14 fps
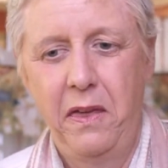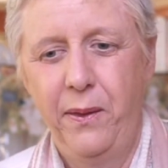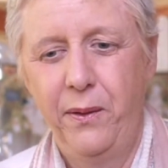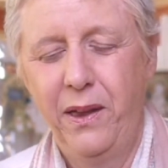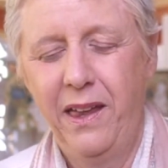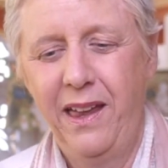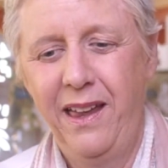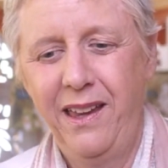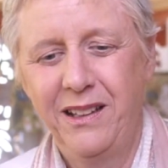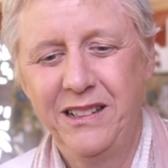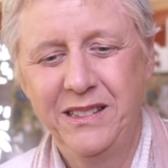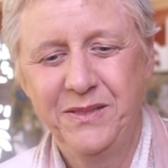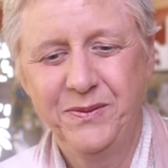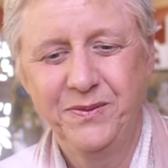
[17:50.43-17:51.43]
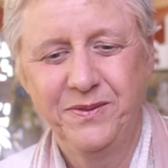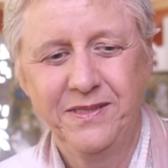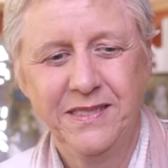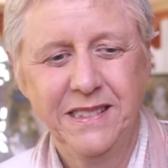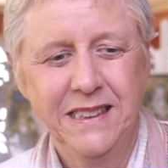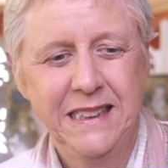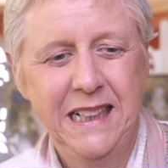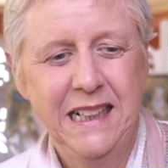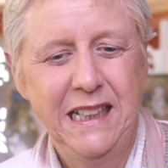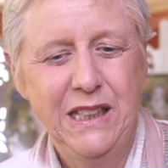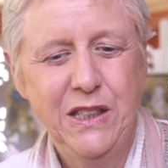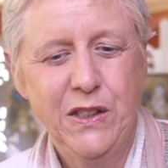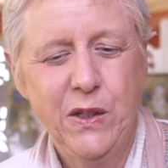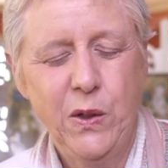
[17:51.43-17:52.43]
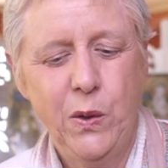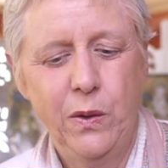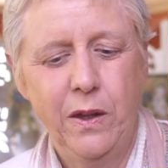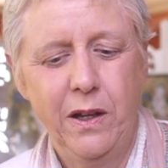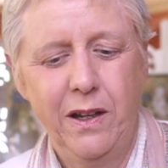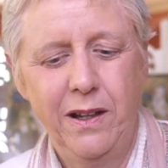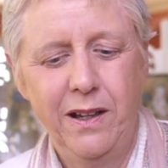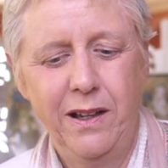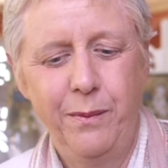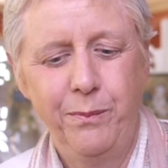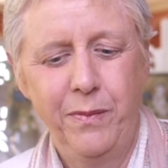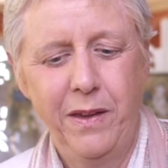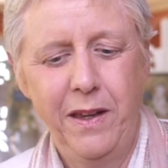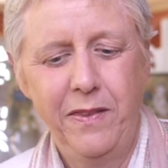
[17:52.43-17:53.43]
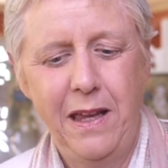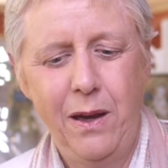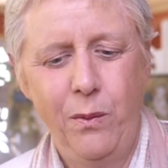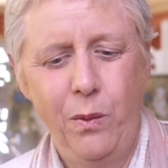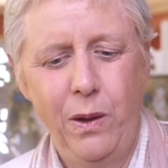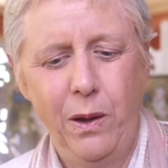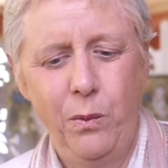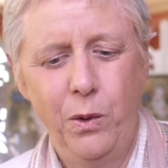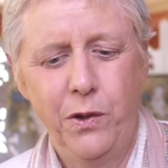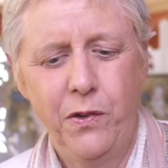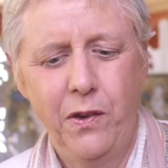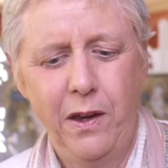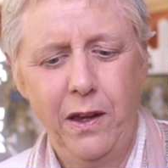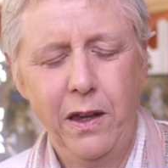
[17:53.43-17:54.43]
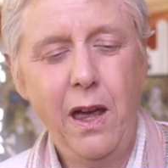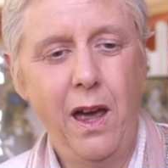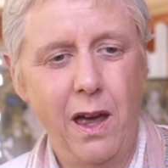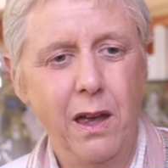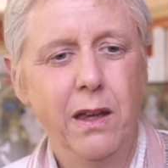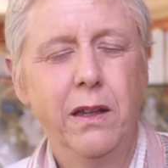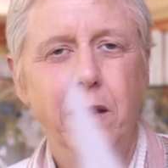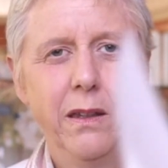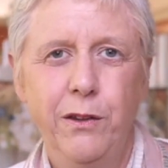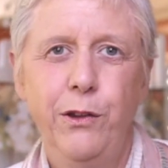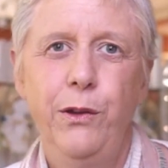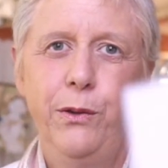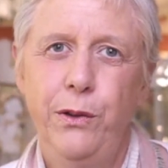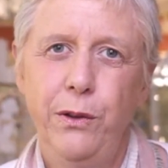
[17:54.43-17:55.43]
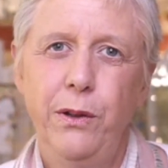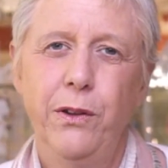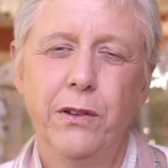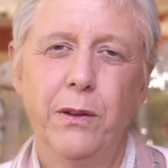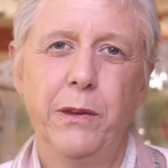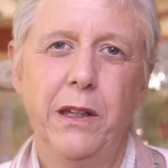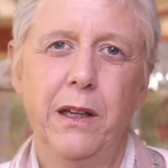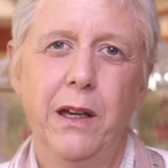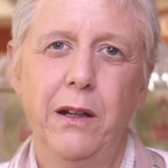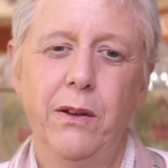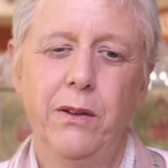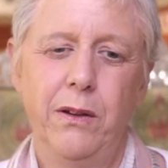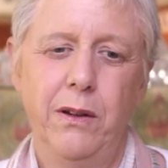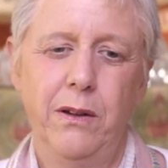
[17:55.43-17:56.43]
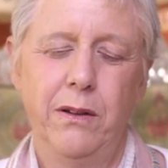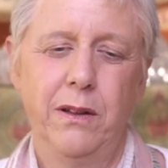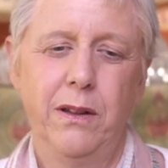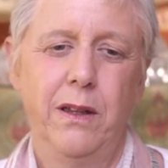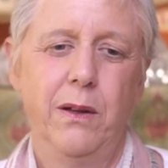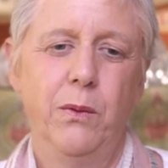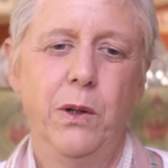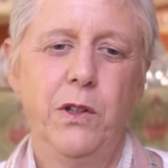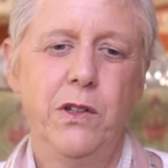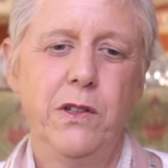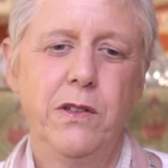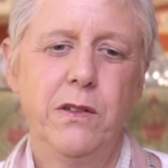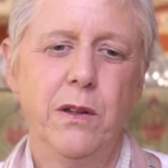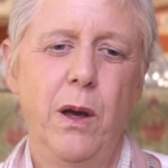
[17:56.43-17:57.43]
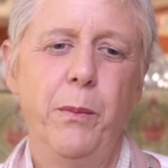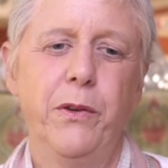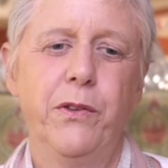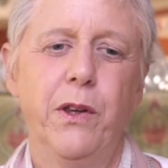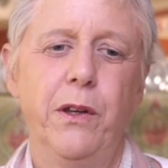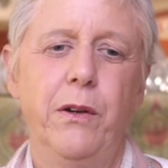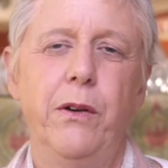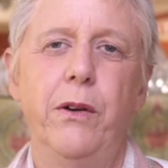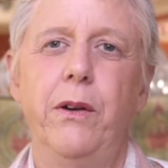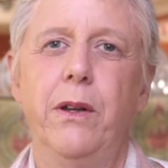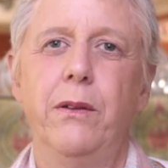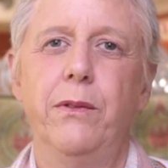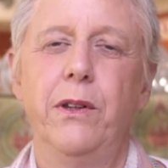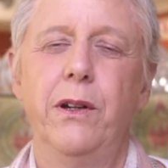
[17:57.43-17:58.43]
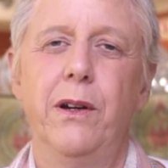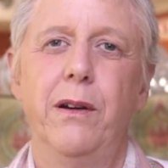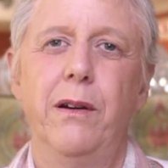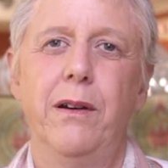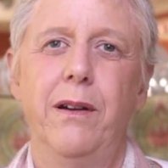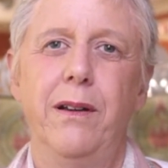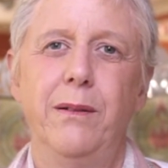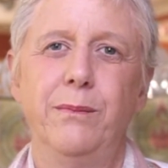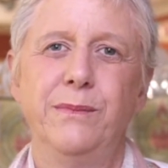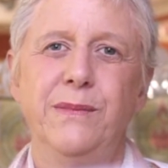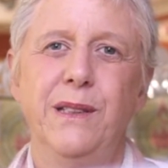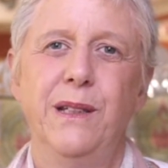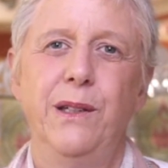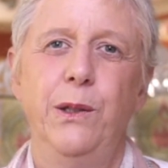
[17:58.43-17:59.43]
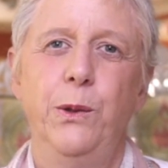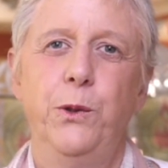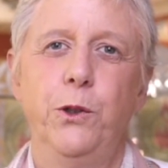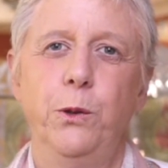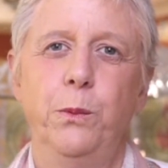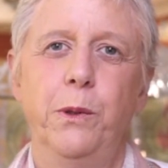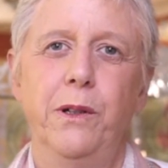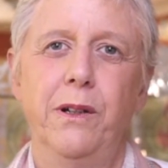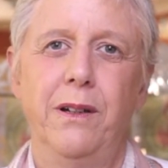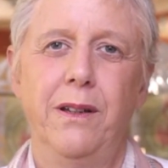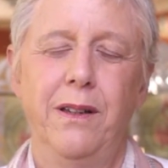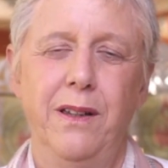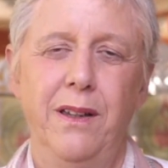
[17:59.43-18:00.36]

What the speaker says: Okay? So, in that way, we're saying, yeah, you do know something I don't know, which is almost unheard of in our YouTuber,